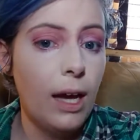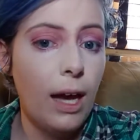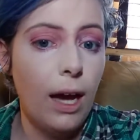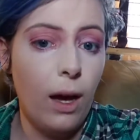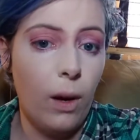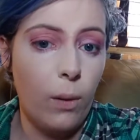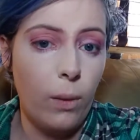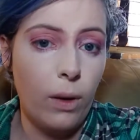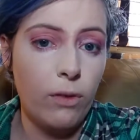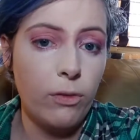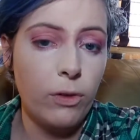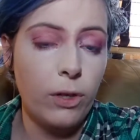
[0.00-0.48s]

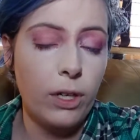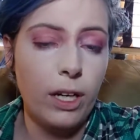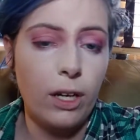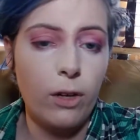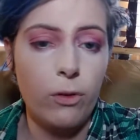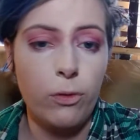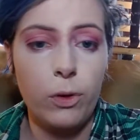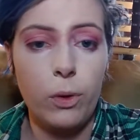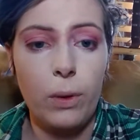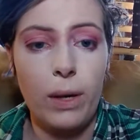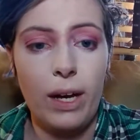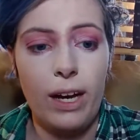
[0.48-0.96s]
However,
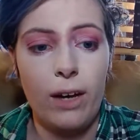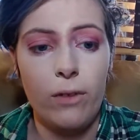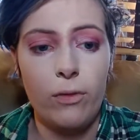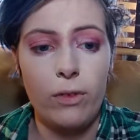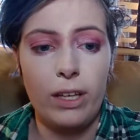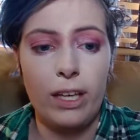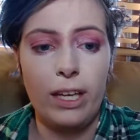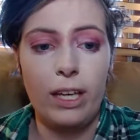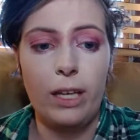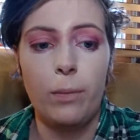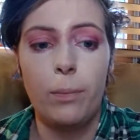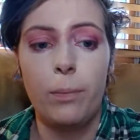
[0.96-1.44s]
if you have
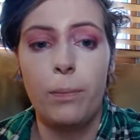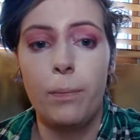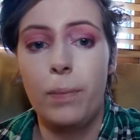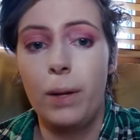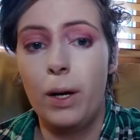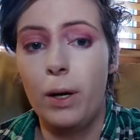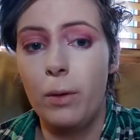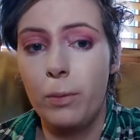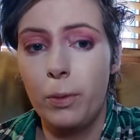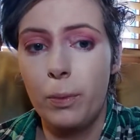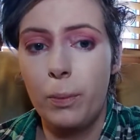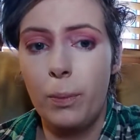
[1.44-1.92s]
a
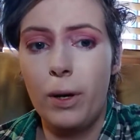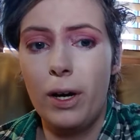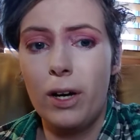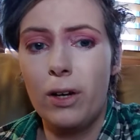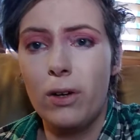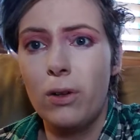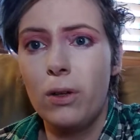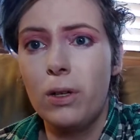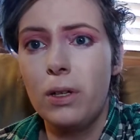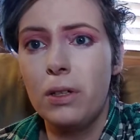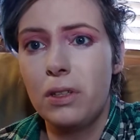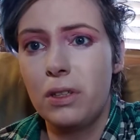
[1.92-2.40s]
pump
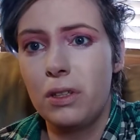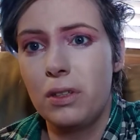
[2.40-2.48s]
bottle,